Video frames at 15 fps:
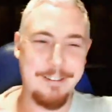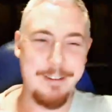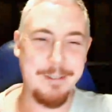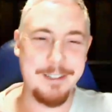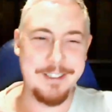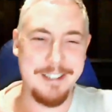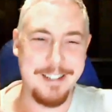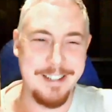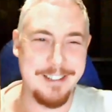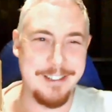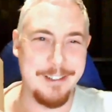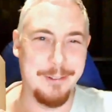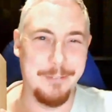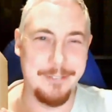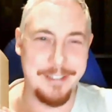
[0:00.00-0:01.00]
out which side I should
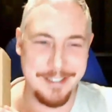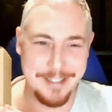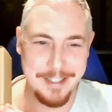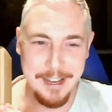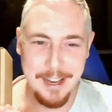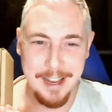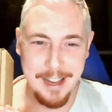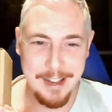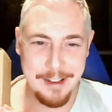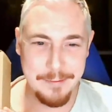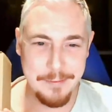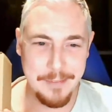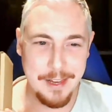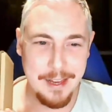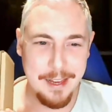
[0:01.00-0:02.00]
hold this.
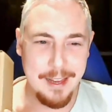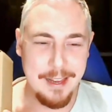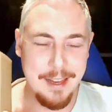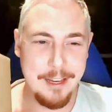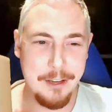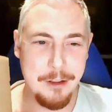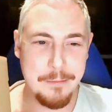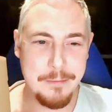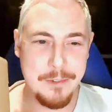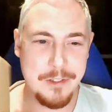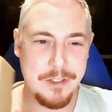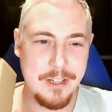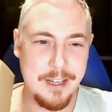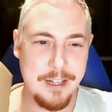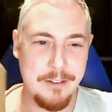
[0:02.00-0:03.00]
Um, it
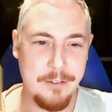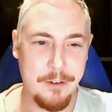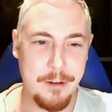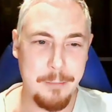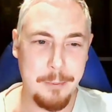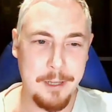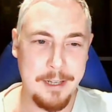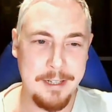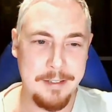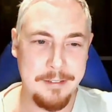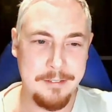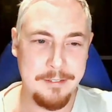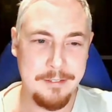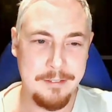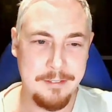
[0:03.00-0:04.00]
comes in a very
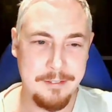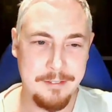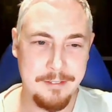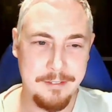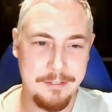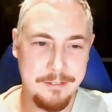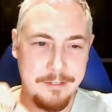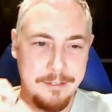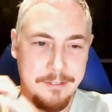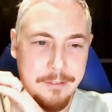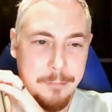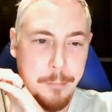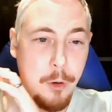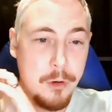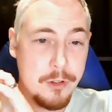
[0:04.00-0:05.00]
plain
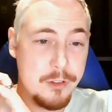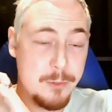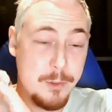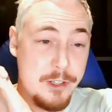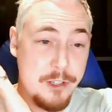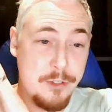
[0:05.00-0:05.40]
box, which is